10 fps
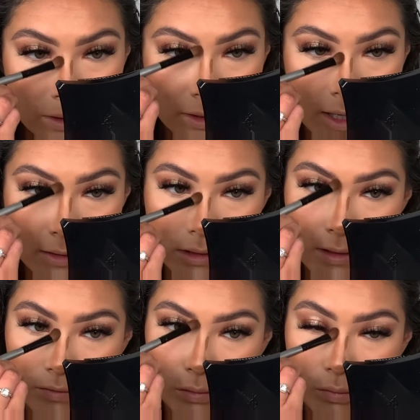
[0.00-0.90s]
now, so I've
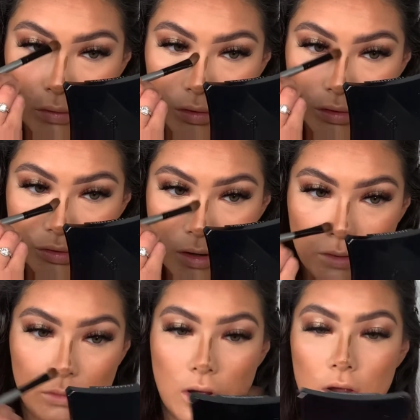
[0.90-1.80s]
got more
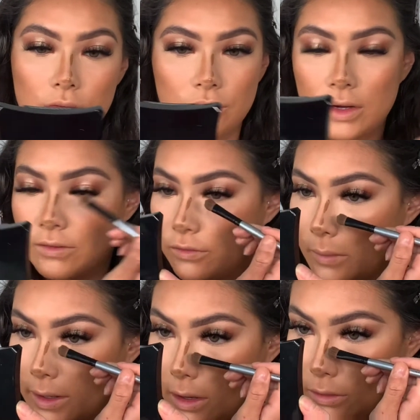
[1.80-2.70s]
control over it for my
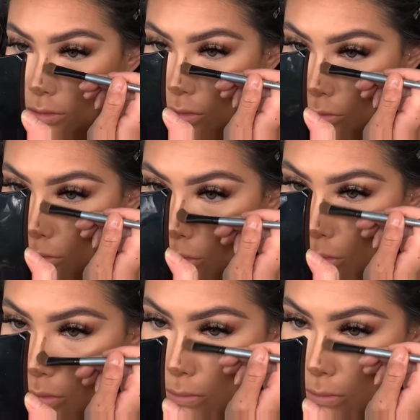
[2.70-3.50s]
nose contour.